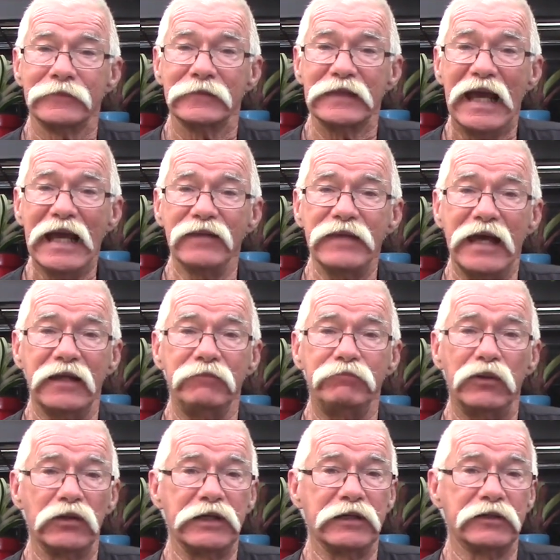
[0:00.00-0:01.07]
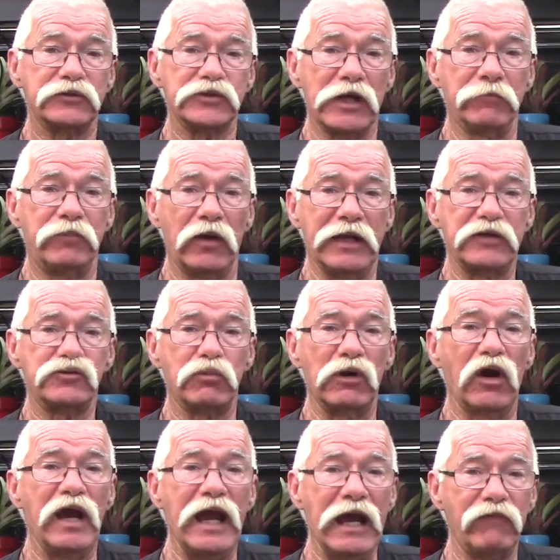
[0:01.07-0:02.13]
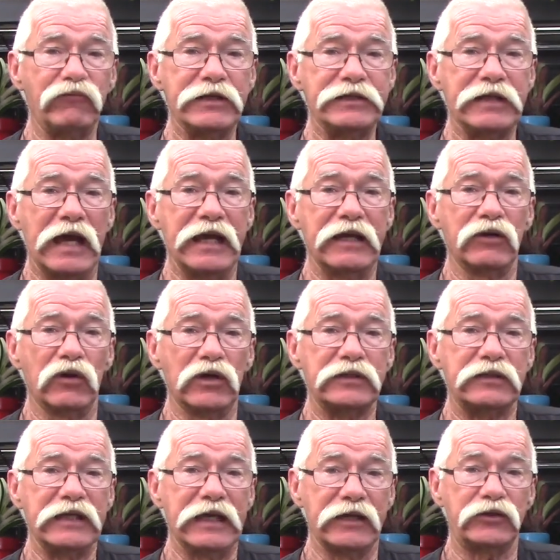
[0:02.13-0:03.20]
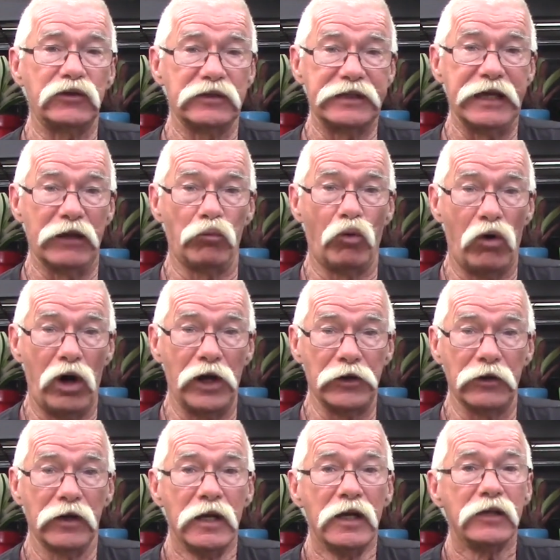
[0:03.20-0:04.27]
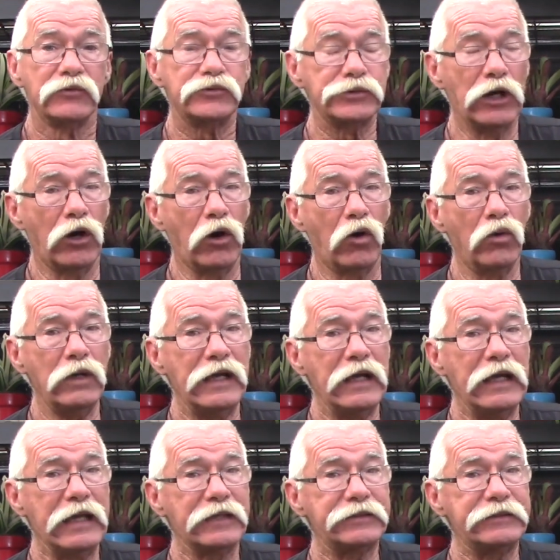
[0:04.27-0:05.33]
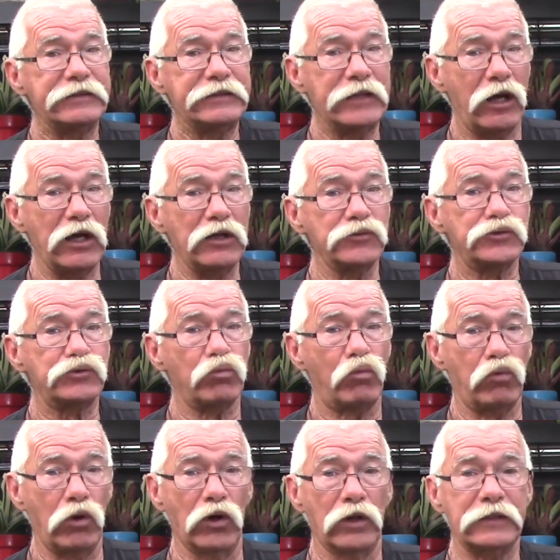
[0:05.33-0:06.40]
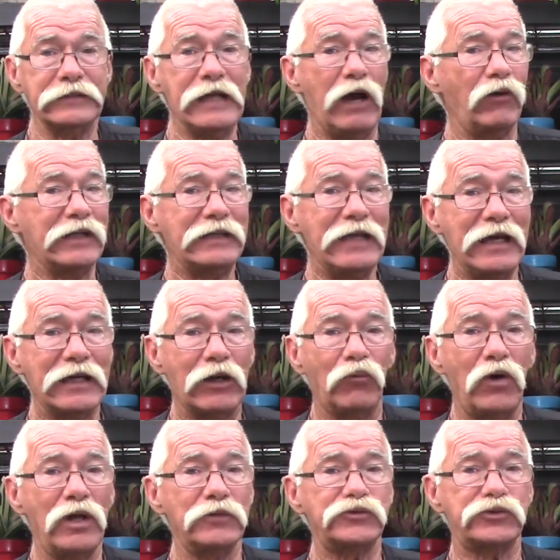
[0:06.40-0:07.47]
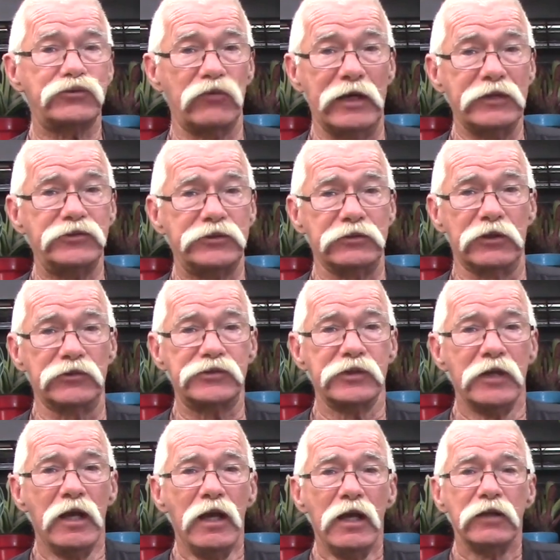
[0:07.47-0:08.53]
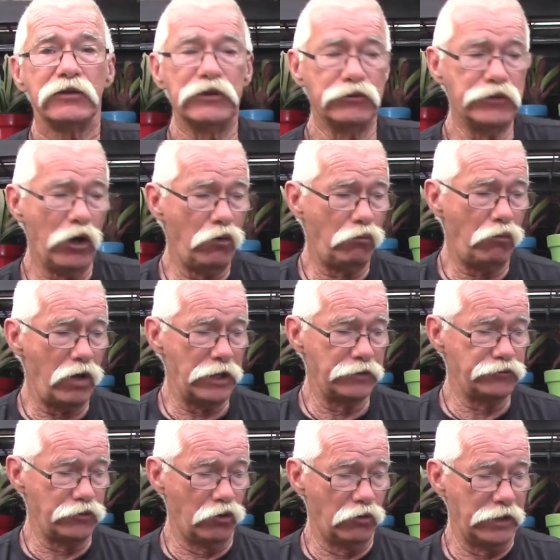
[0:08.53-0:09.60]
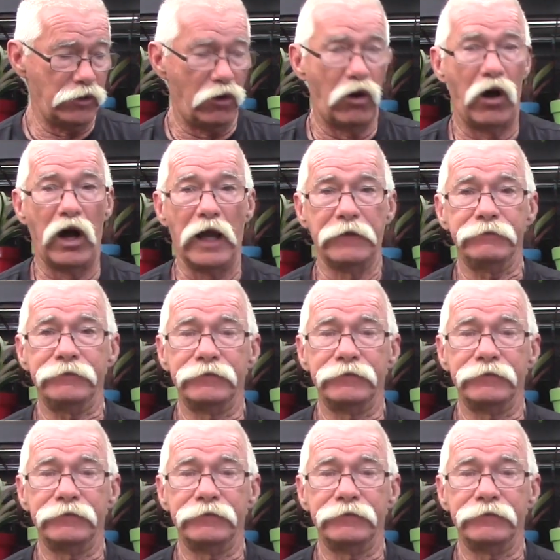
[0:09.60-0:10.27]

and then putting it someplace where every day it could get water. So it does work. Now again, I want to stress this. You don't want to do it on